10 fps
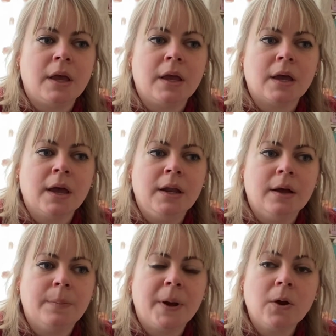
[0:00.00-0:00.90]
a kind
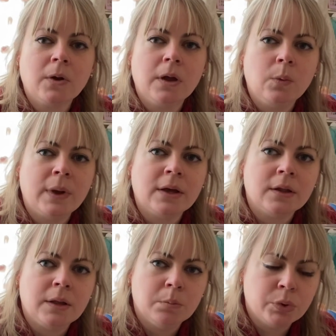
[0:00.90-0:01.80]
of
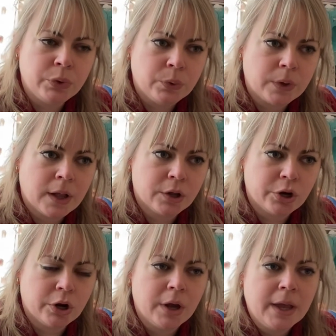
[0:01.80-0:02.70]
periwinkly blue
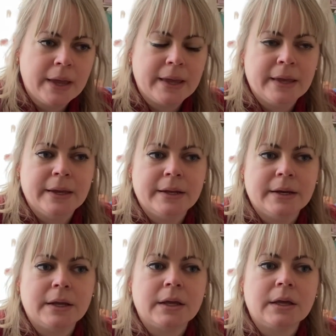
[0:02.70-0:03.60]
color
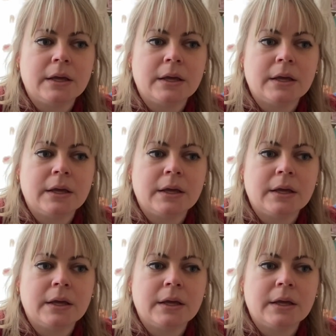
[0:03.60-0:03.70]
in